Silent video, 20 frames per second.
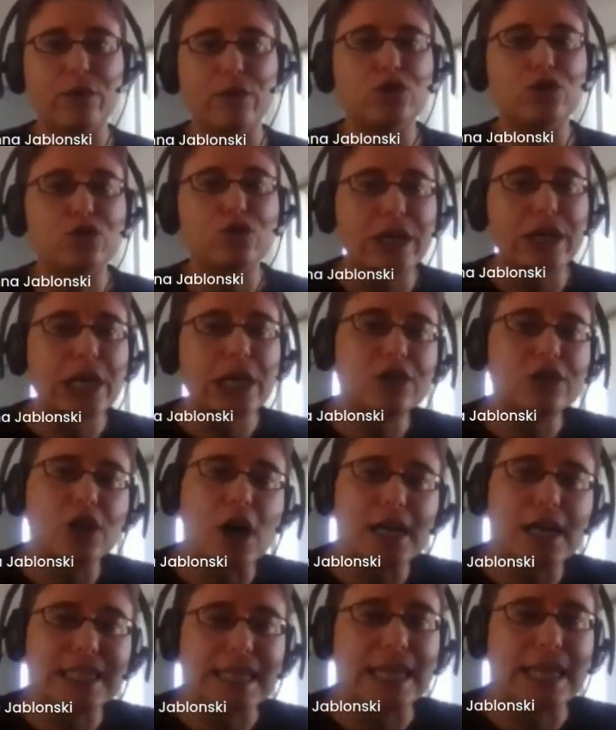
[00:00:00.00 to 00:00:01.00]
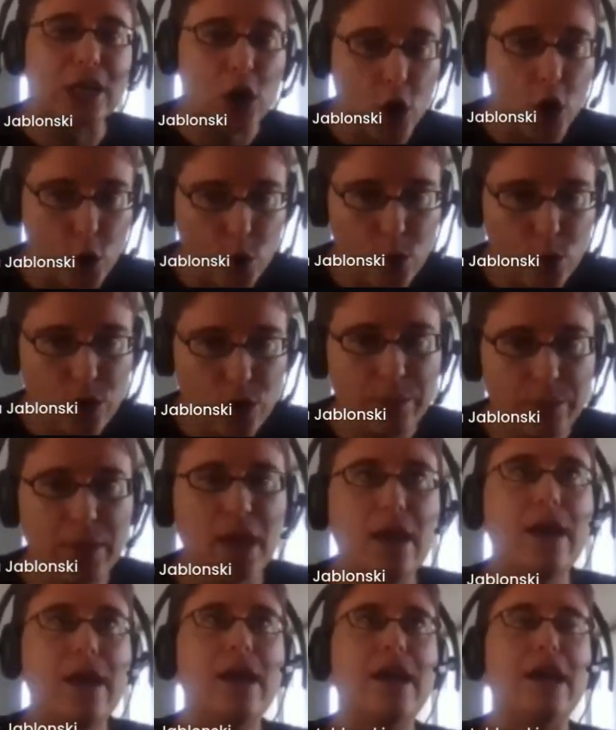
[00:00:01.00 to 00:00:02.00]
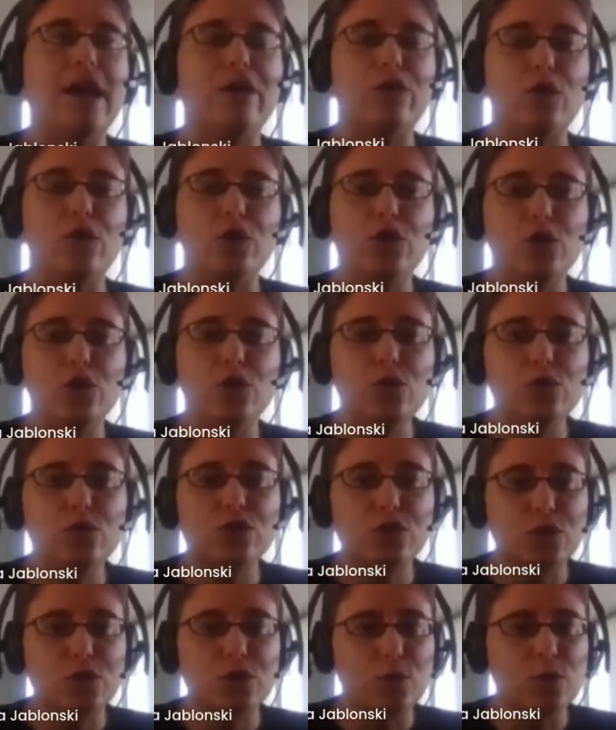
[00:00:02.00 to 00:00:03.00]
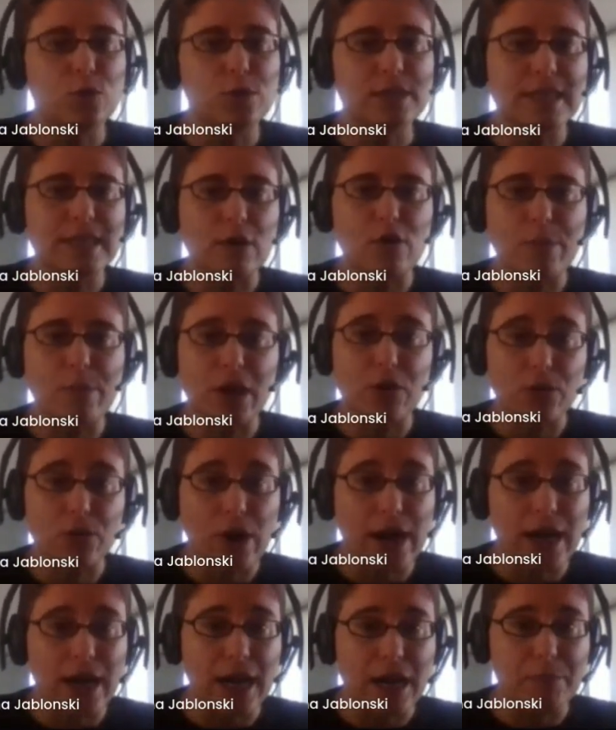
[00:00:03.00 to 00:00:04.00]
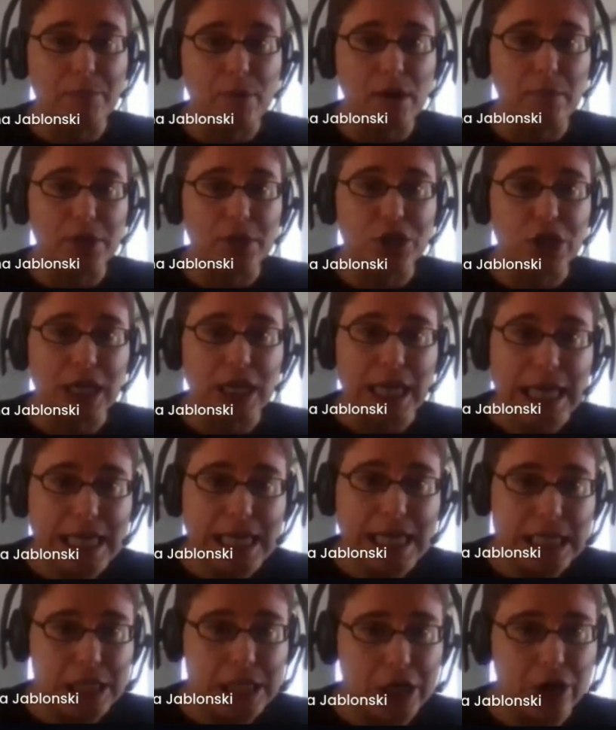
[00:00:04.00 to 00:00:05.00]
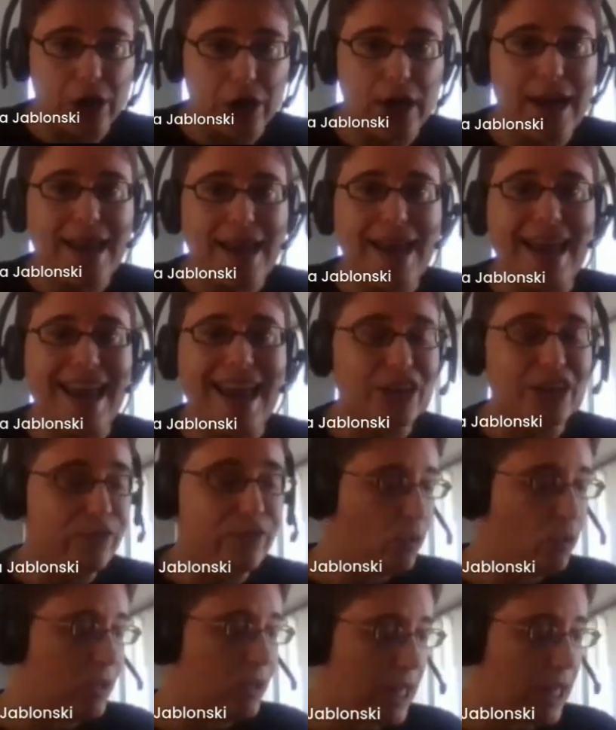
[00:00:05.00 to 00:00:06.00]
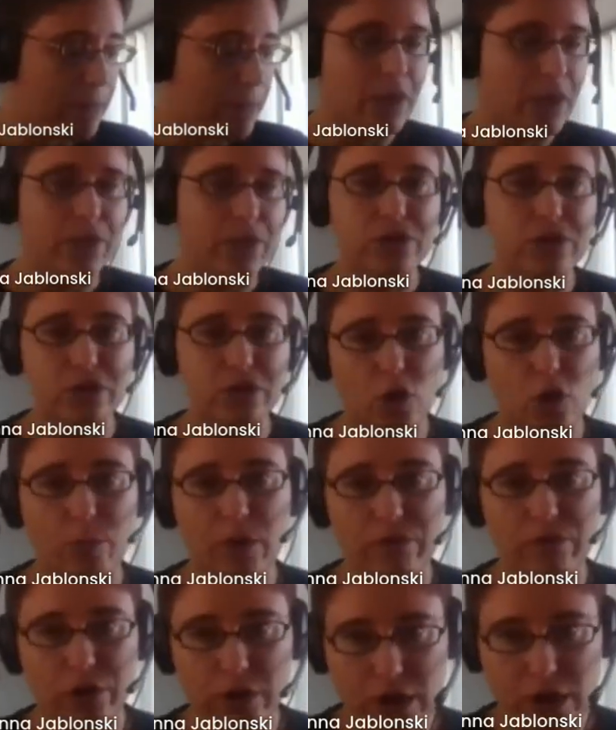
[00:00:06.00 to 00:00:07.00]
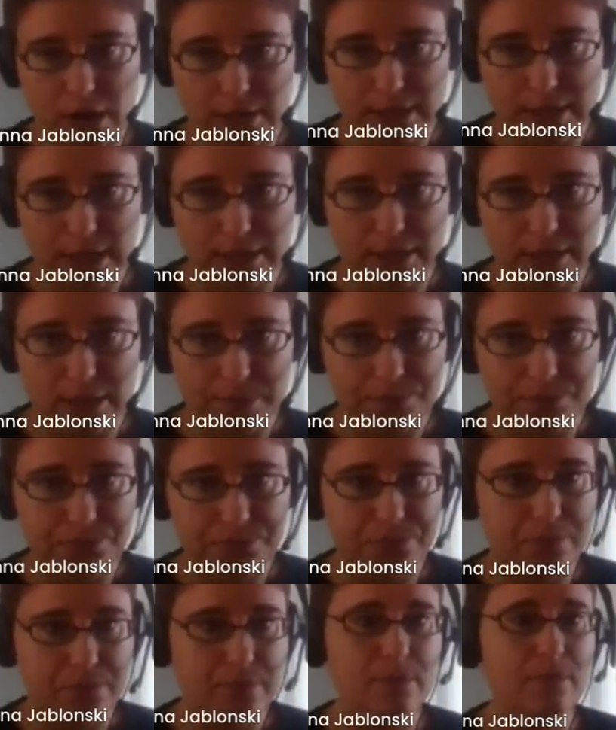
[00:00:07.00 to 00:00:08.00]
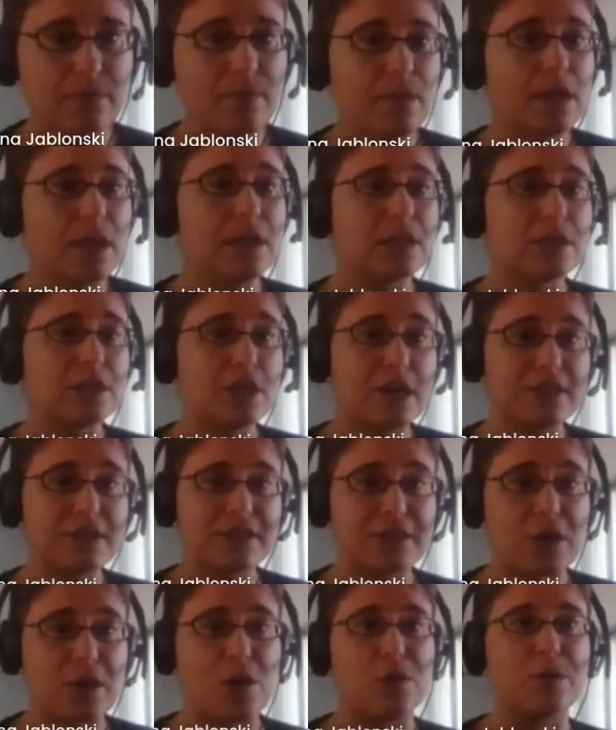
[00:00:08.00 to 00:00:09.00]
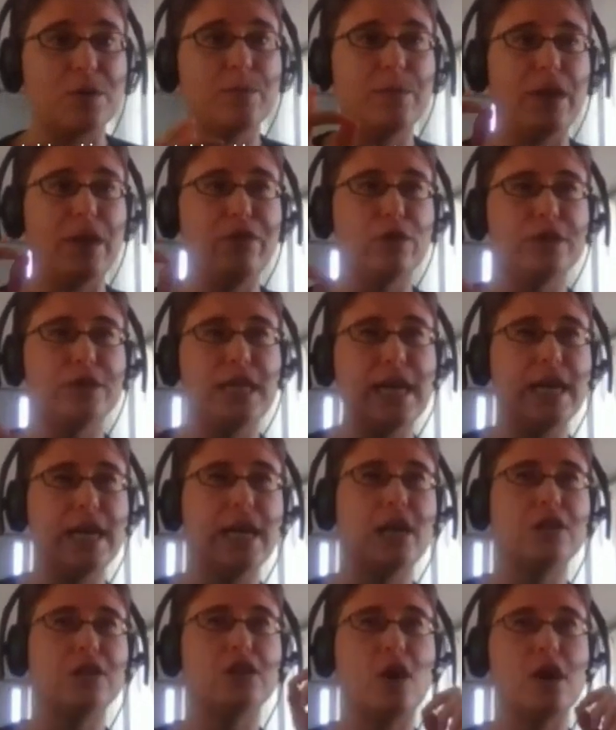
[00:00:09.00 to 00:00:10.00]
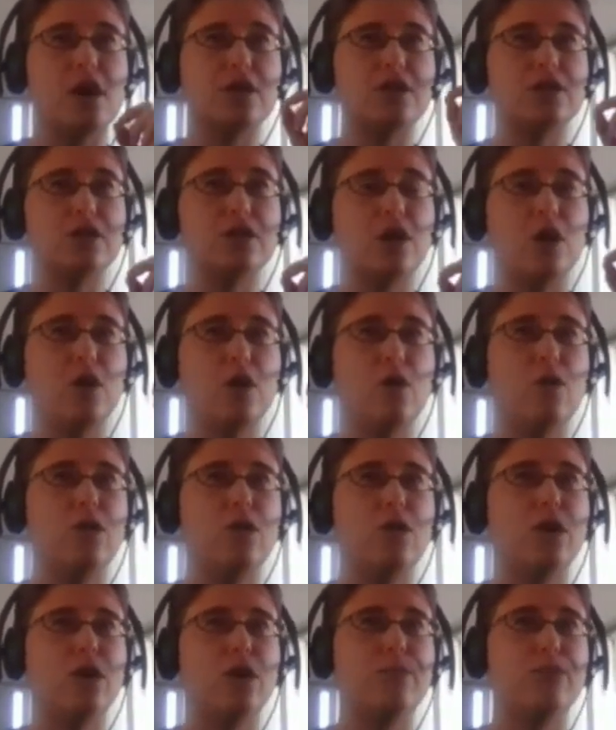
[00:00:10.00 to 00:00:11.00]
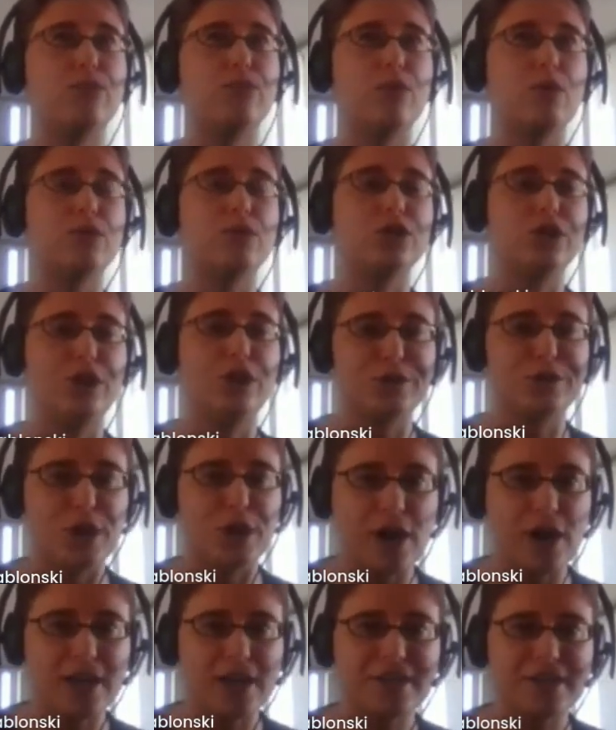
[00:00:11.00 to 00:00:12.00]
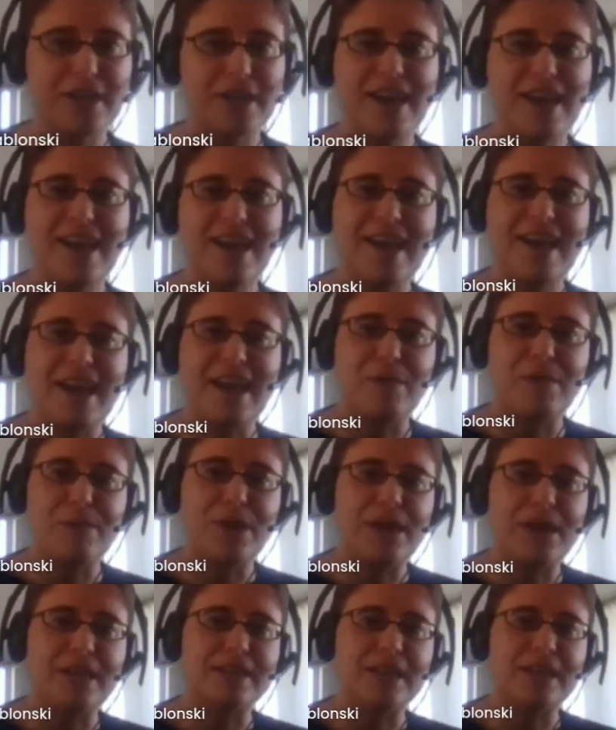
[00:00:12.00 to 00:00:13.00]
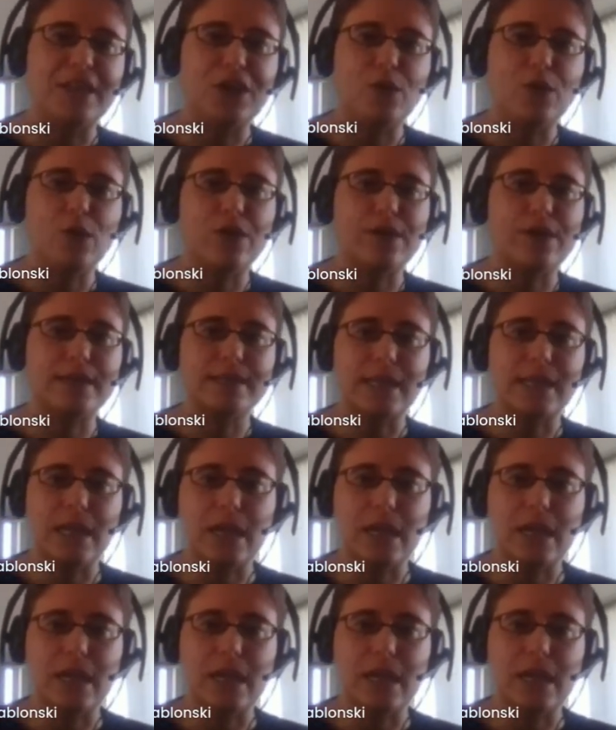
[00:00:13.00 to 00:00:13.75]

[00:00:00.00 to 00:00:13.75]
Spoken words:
if you treat your docs like code, if you use tools that will make writing and publishing easier, and if you limit the scope of your content. Docs as code. If you're taking a docs as code approach to your docs, it means that you are